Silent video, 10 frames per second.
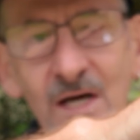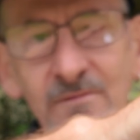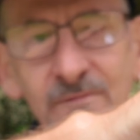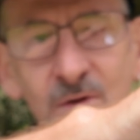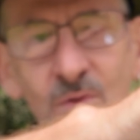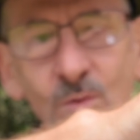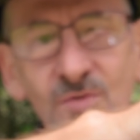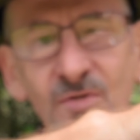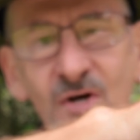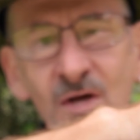have a few thoughts
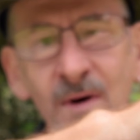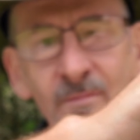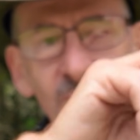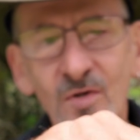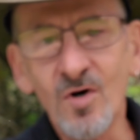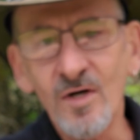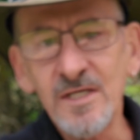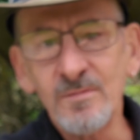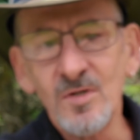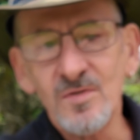on toe bumpers on
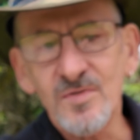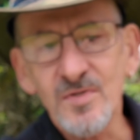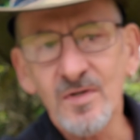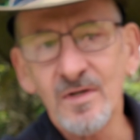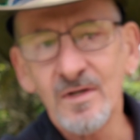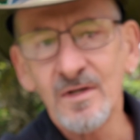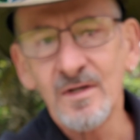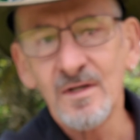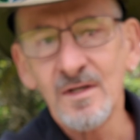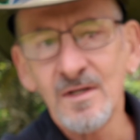hiking boots.
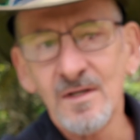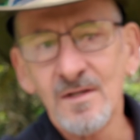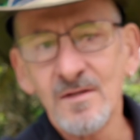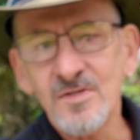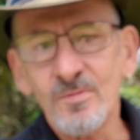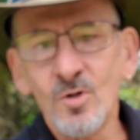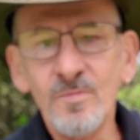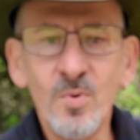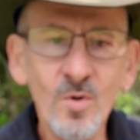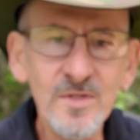There's some
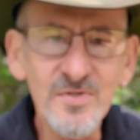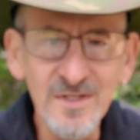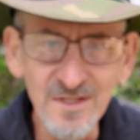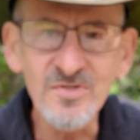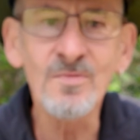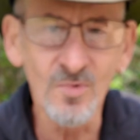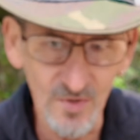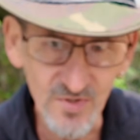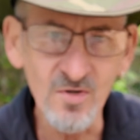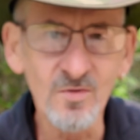good points and there's some
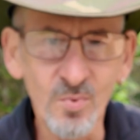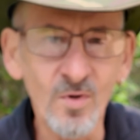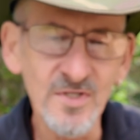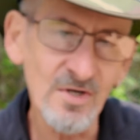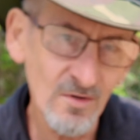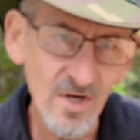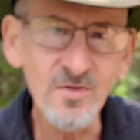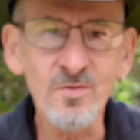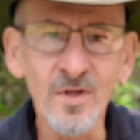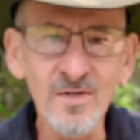not so good points, so I'll go
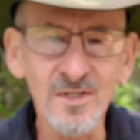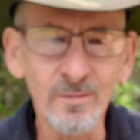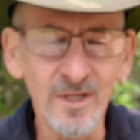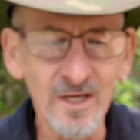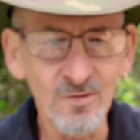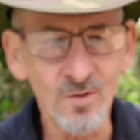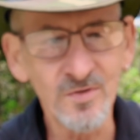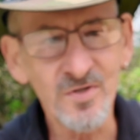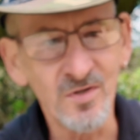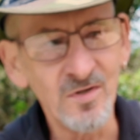through those a little bit later on
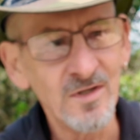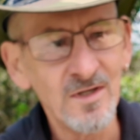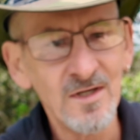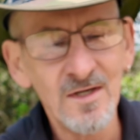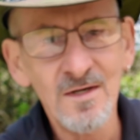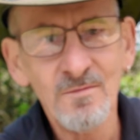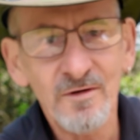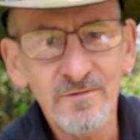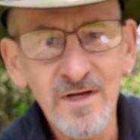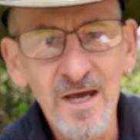too.
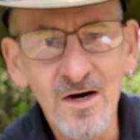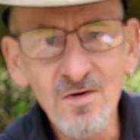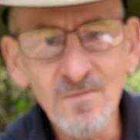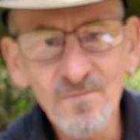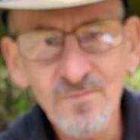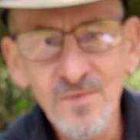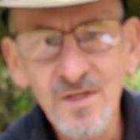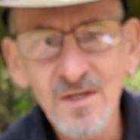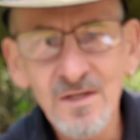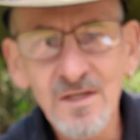But for now,
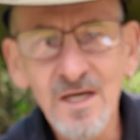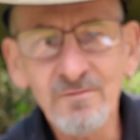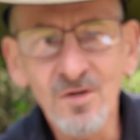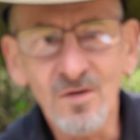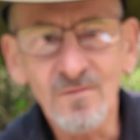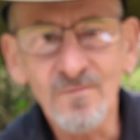yeah, have a look.